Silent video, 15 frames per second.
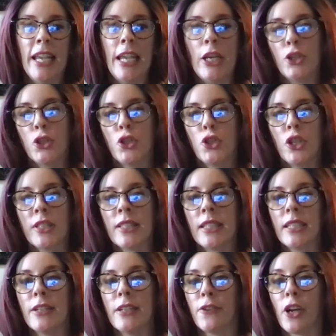It's just
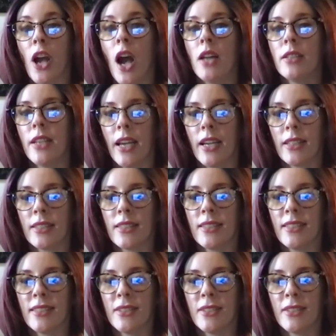in a different context.